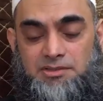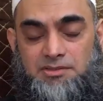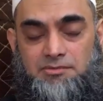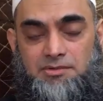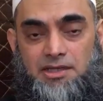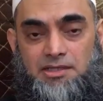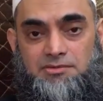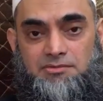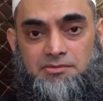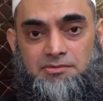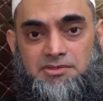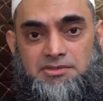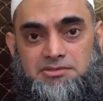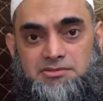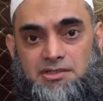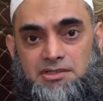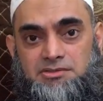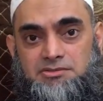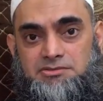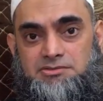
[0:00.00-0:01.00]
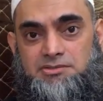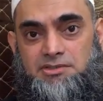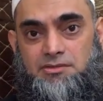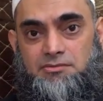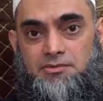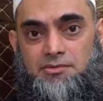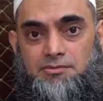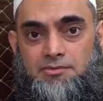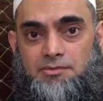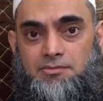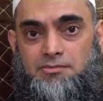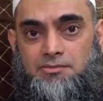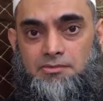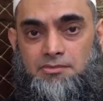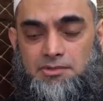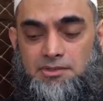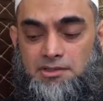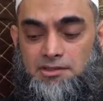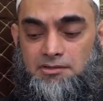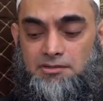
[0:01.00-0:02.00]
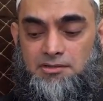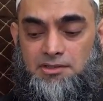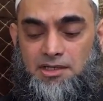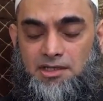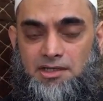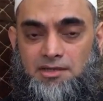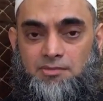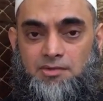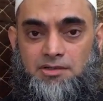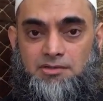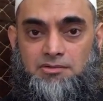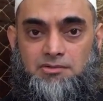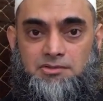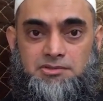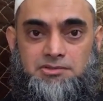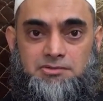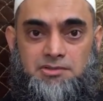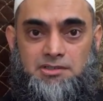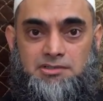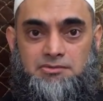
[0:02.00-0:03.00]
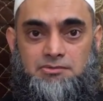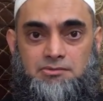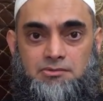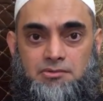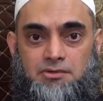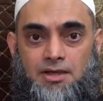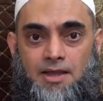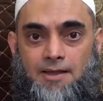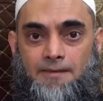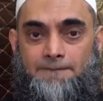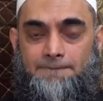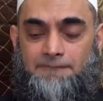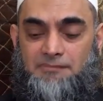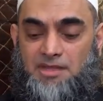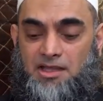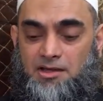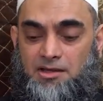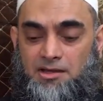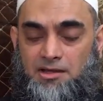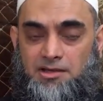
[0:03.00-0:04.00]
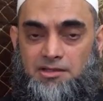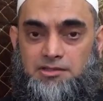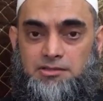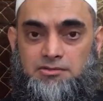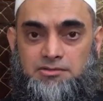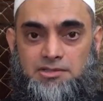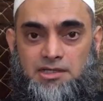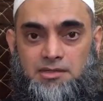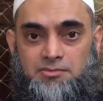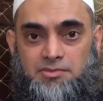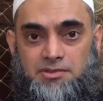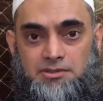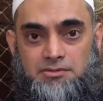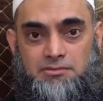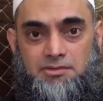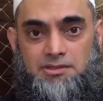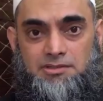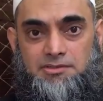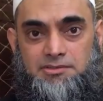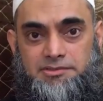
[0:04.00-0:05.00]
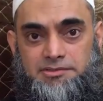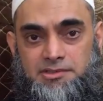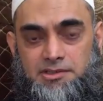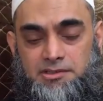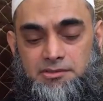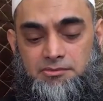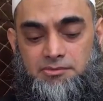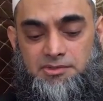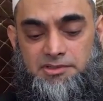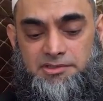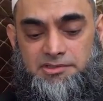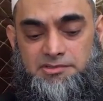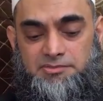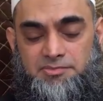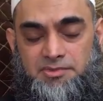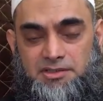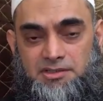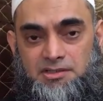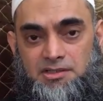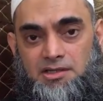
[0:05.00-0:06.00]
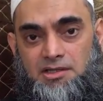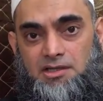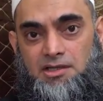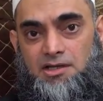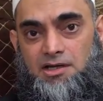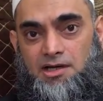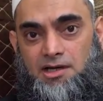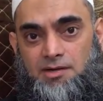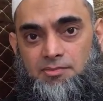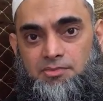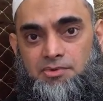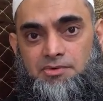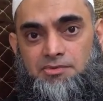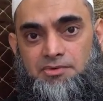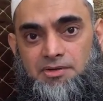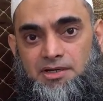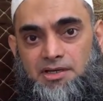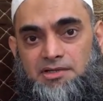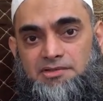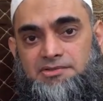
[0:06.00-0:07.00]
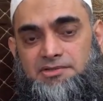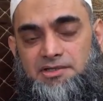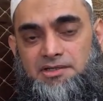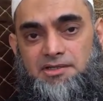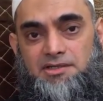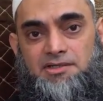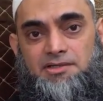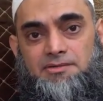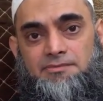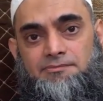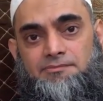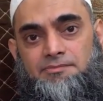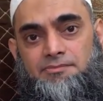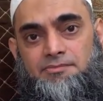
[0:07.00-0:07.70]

but rather we try to stay away from what is dhaif and not trying to go into that, but rather stick what is being proven as sahih.